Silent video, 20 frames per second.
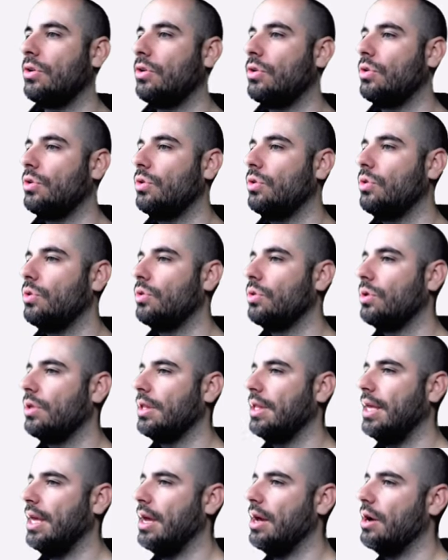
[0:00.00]

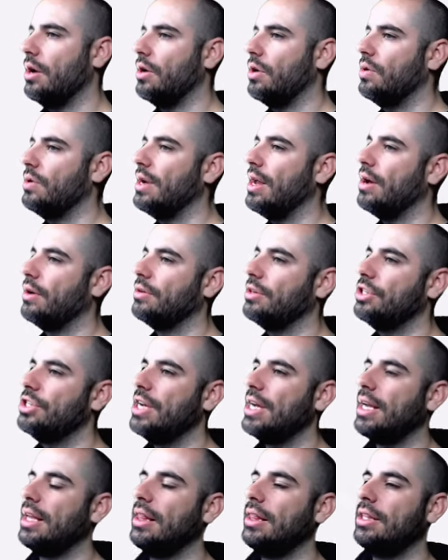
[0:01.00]
Coolio. Now
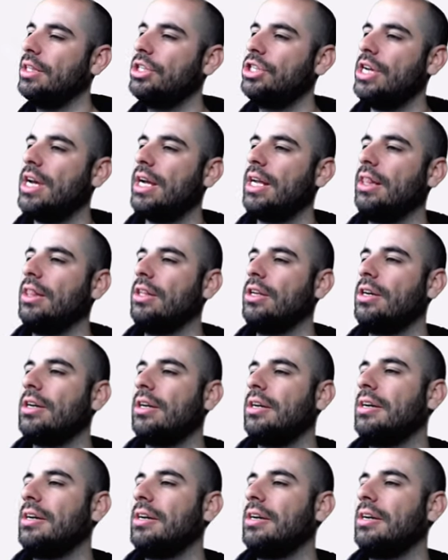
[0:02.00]
check a check a look.